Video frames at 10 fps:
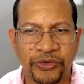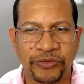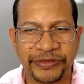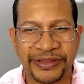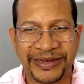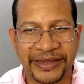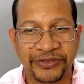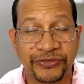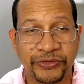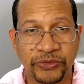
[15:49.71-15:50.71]
over the
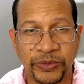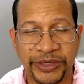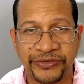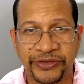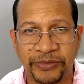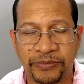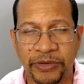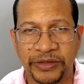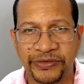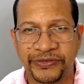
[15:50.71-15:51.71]
next few weeks and
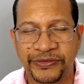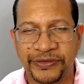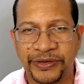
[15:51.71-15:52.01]
months,